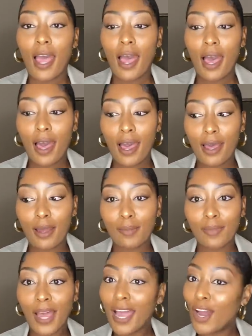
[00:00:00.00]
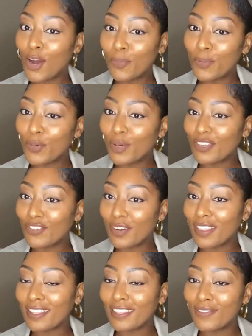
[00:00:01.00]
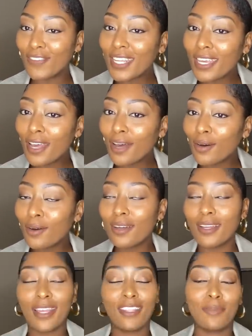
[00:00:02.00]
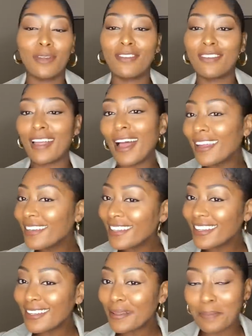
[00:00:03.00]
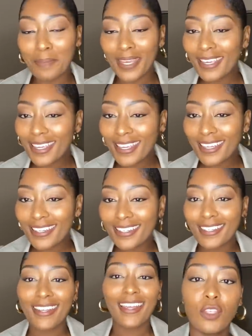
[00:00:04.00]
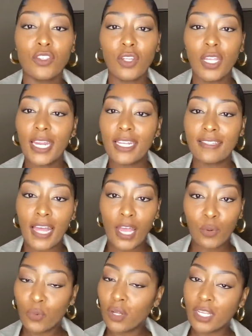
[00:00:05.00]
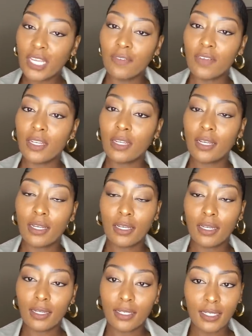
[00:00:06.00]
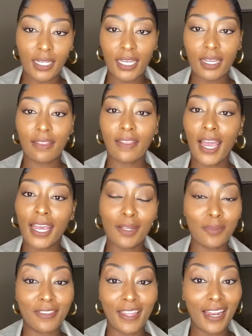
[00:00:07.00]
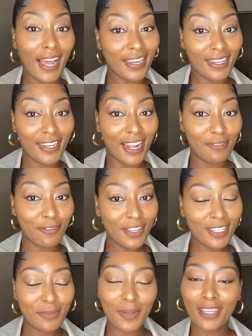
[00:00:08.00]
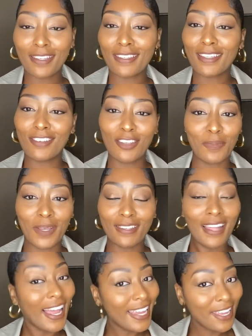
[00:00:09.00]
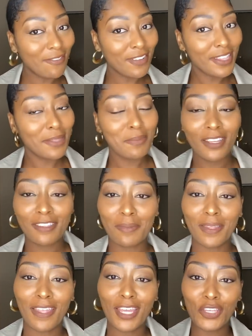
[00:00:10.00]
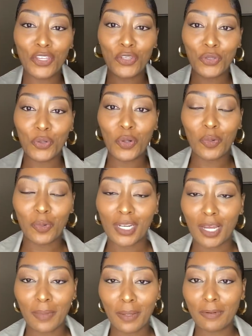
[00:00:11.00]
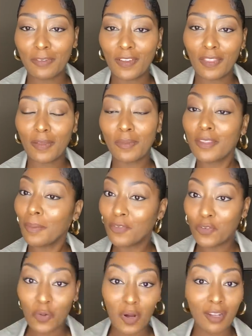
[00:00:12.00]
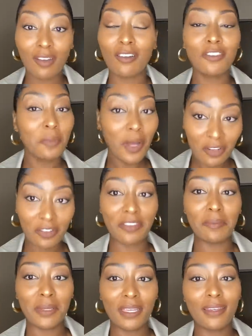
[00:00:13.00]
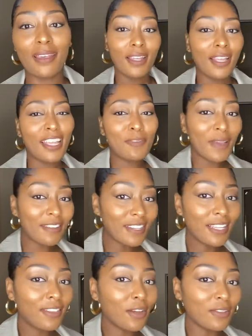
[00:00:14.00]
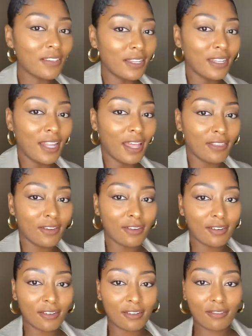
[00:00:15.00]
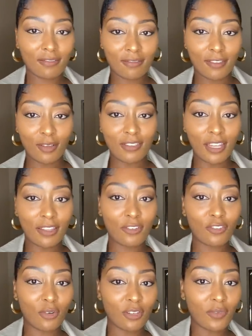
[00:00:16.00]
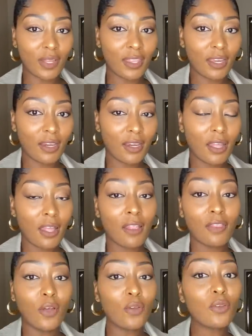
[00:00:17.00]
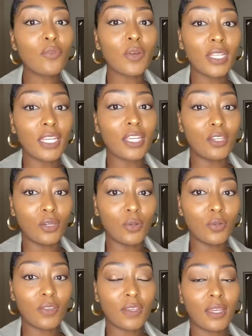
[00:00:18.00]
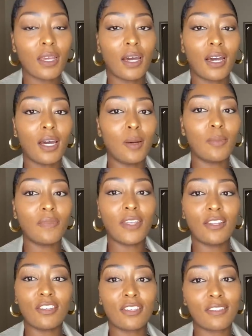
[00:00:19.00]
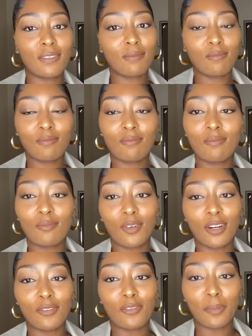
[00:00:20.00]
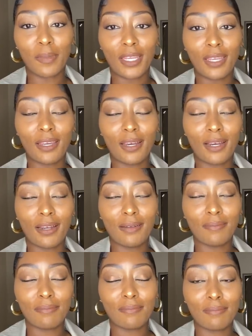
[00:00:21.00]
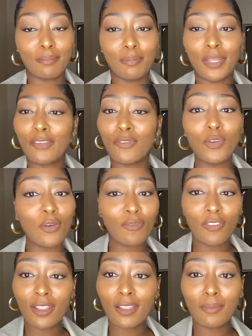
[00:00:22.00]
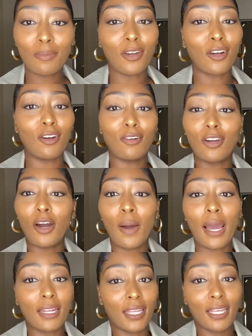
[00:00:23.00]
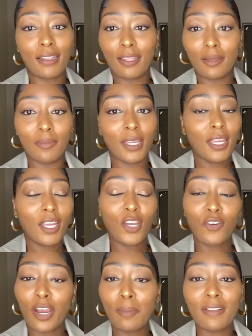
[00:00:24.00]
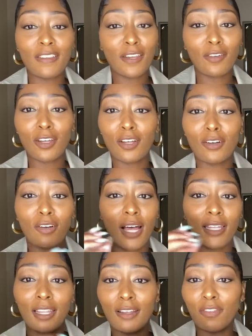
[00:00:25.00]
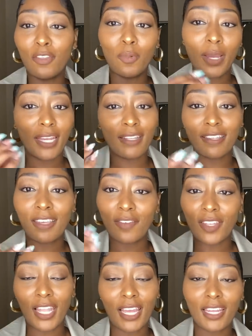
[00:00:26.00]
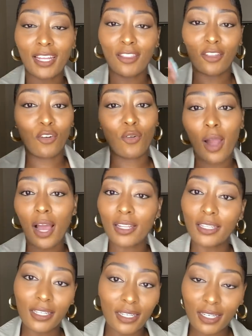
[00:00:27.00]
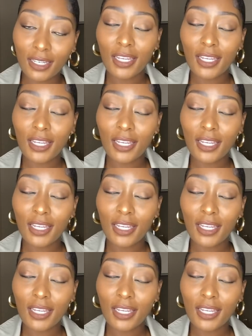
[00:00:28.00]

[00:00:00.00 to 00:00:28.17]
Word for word: Um, I hope you enjoyed this video as much as I did making it. So ladies, I will even uh, link the items that I could not fit because just because I can't fit them doesn't mean that you will not be able to fit them. Some of you all are smaller than me. Especially those leather, those leather shorts right there. Those are really cute. Um, they just weren't for me. Um, but if you can fit them, girl, go out and get them. Great material. I love the way it's giving like the croc look.